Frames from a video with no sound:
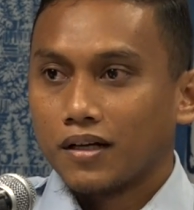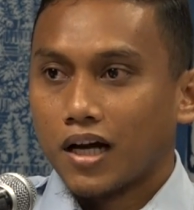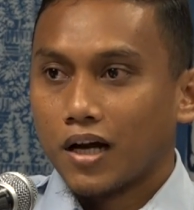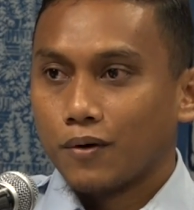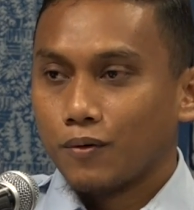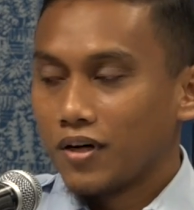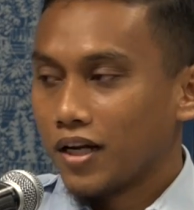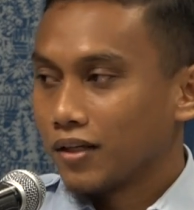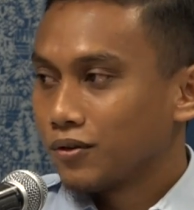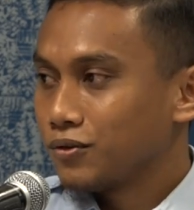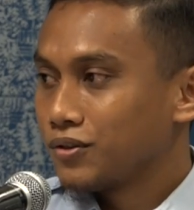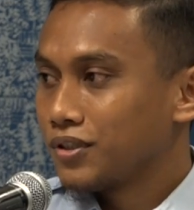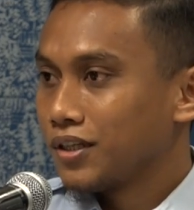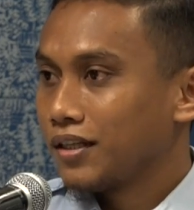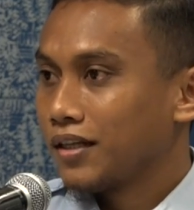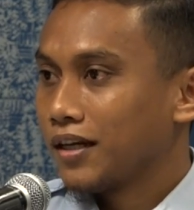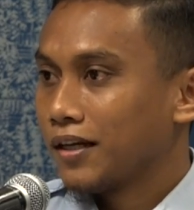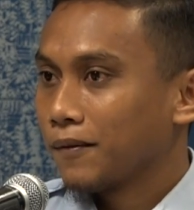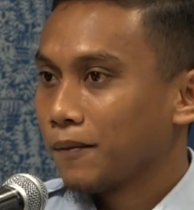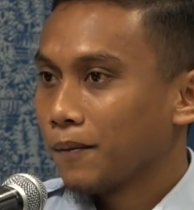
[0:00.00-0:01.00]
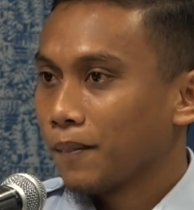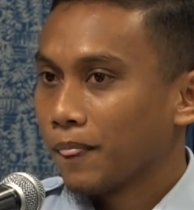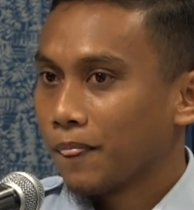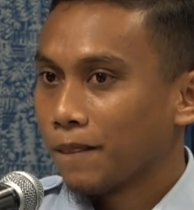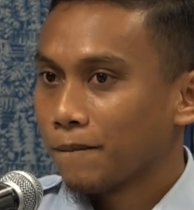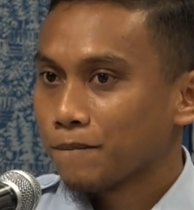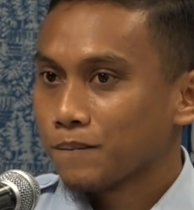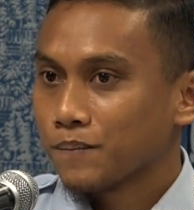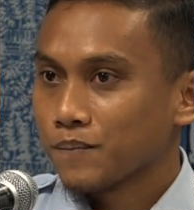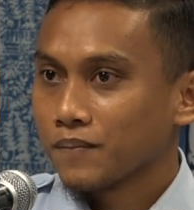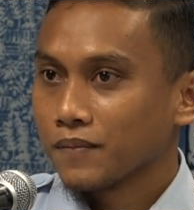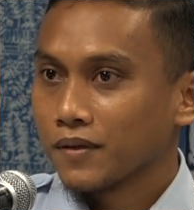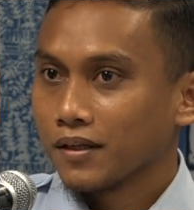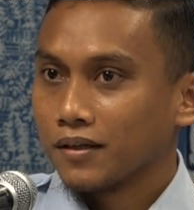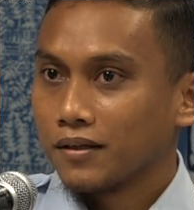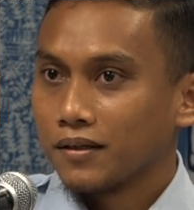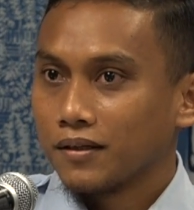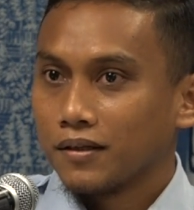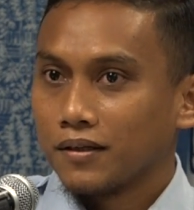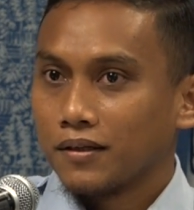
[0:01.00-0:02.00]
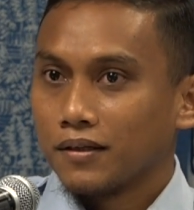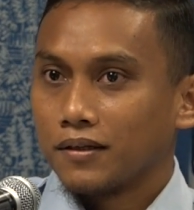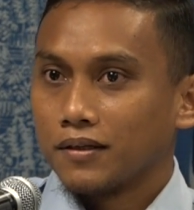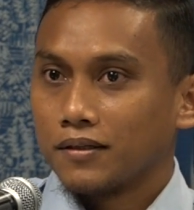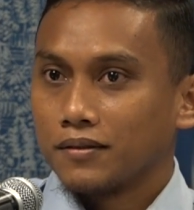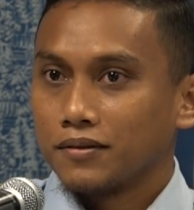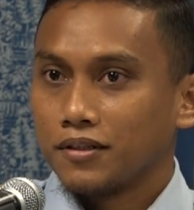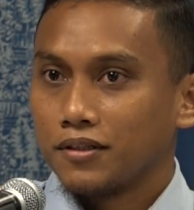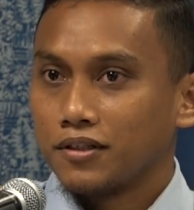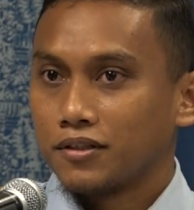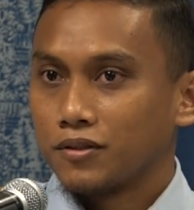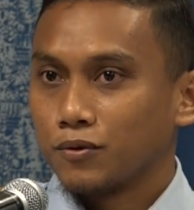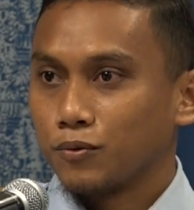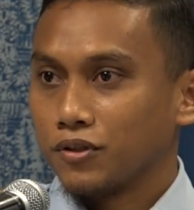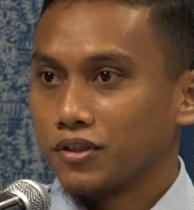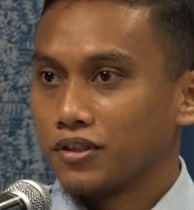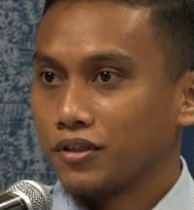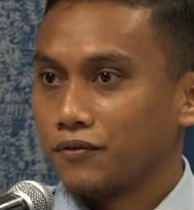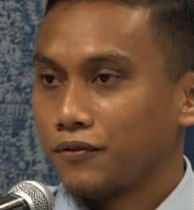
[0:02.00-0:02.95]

I would like to say that this was